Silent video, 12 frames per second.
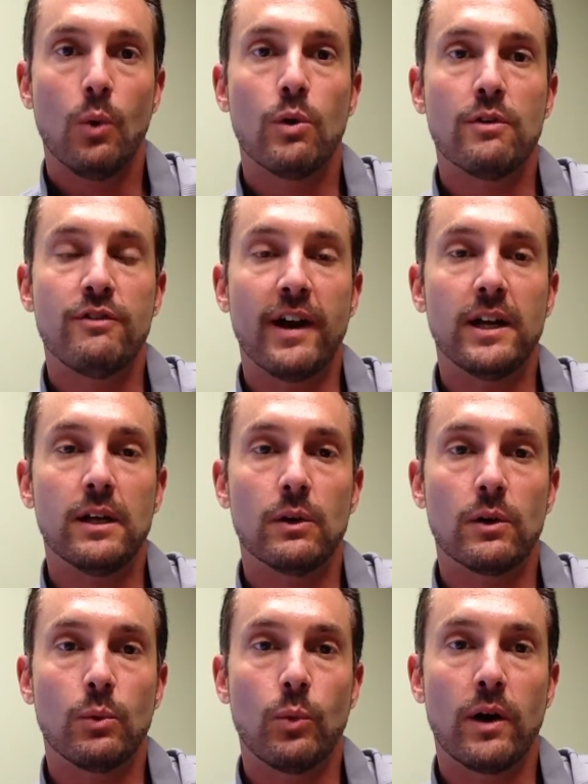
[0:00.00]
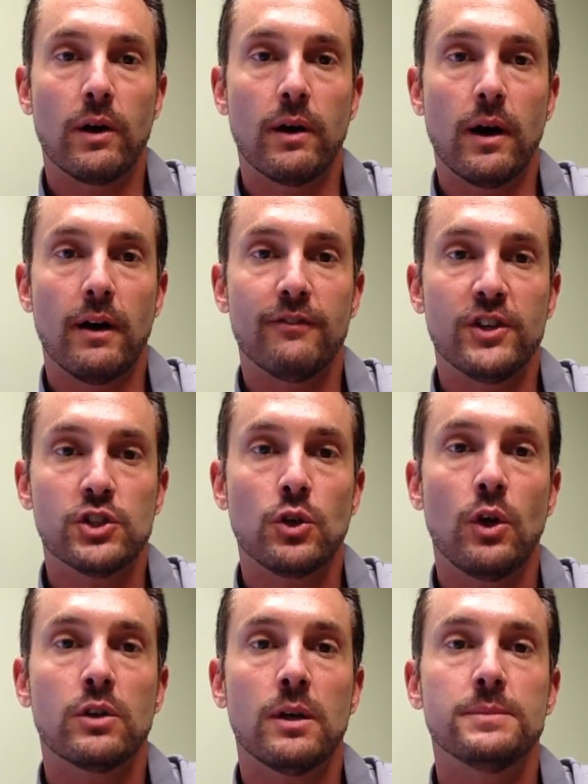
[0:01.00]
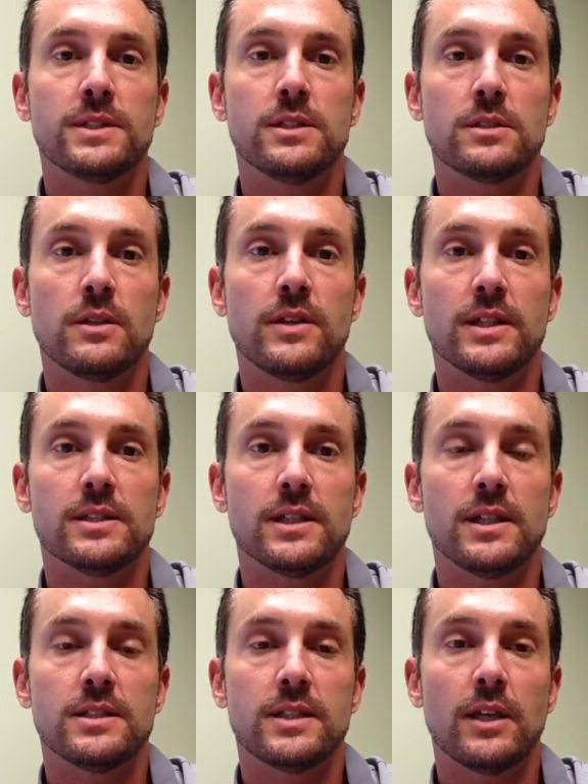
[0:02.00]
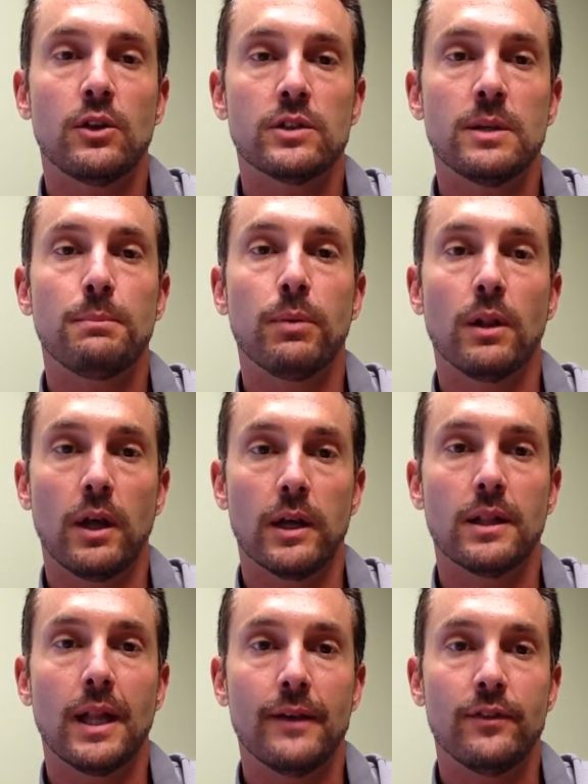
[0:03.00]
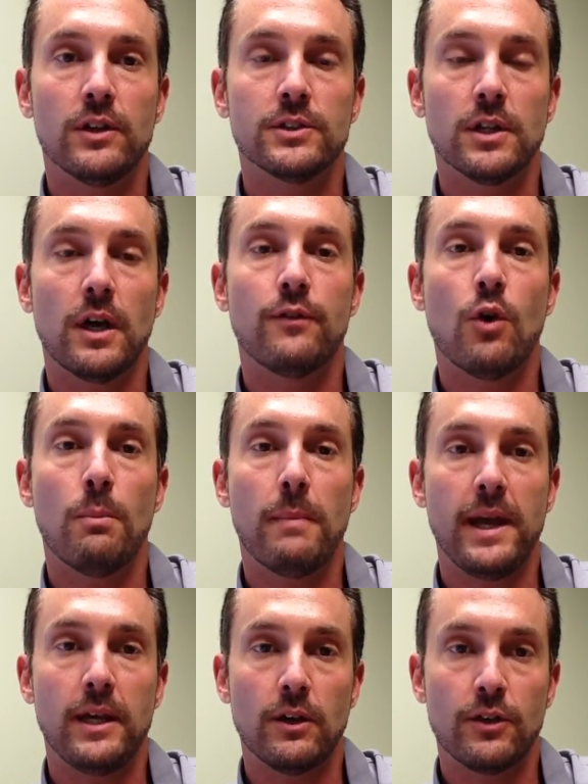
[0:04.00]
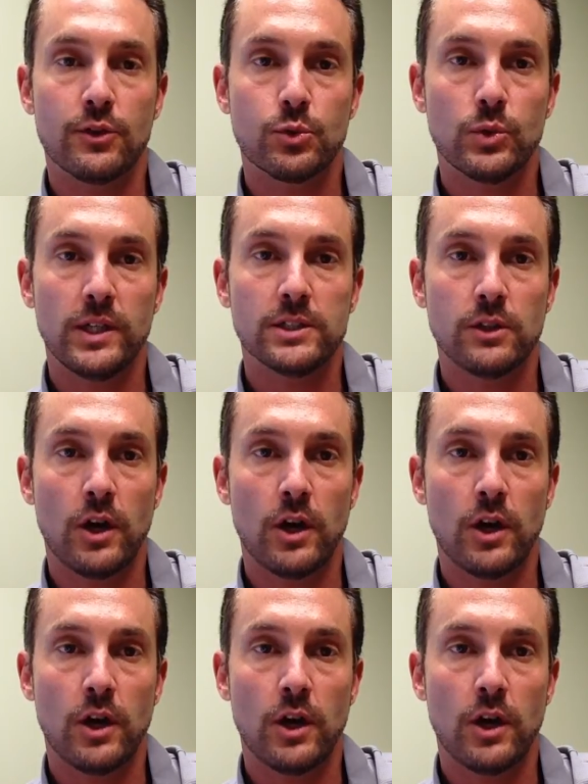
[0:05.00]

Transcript: Where fish oil comes into this is they looked at blood levels of omega-3s,